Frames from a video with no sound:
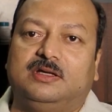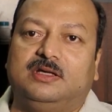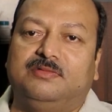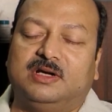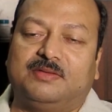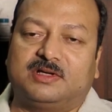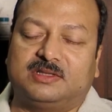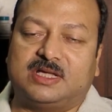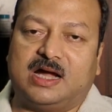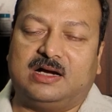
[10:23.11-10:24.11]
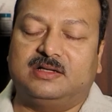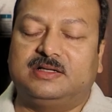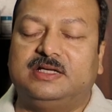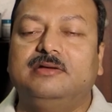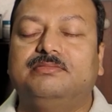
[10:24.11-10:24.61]
Even after that,
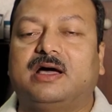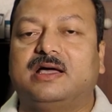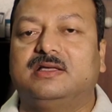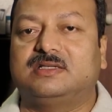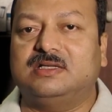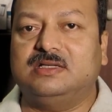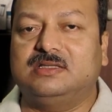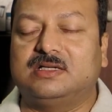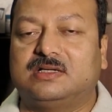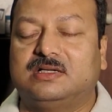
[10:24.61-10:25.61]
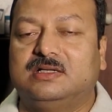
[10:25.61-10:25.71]
if I see that